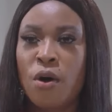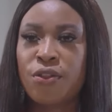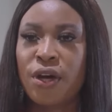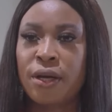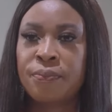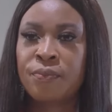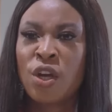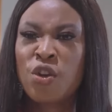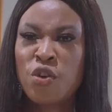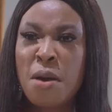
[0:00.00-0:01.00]
Mother,
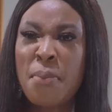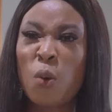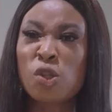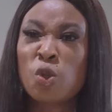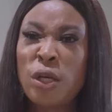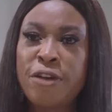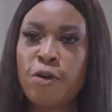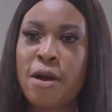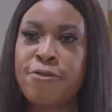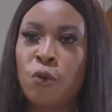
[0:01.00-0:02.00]
you remember I was looking
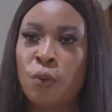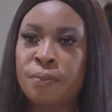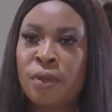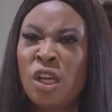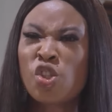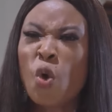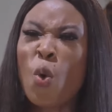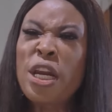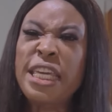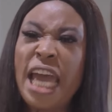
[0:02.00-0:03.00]
for my phone.
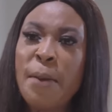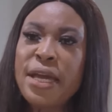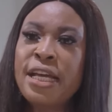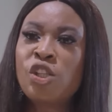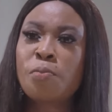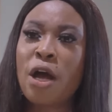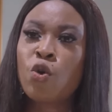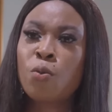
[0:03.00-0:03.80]
Someone came into my